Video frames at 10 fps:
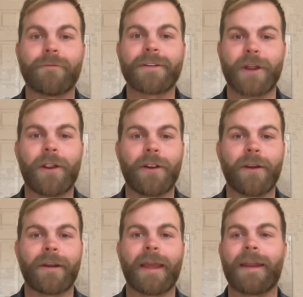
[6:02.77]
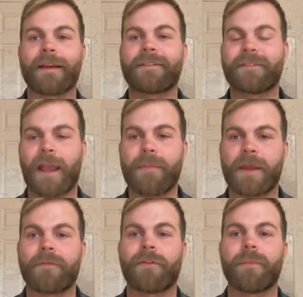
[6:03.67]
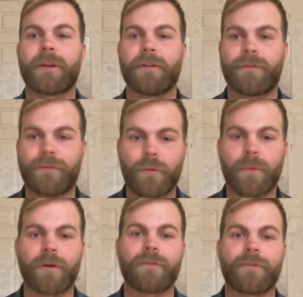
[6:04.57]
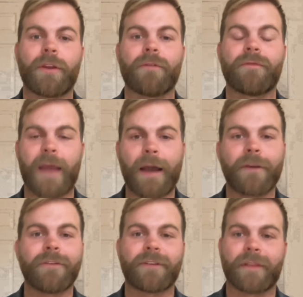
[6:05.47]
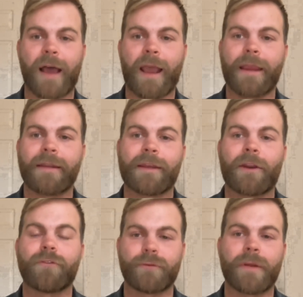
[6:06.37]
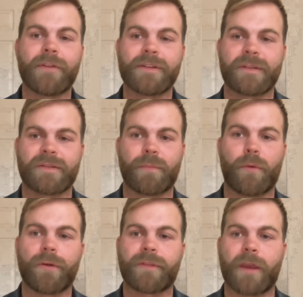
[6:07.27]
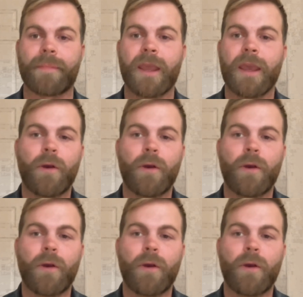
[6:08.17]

return and excitement from consumers that are values aligned and are driven to support them.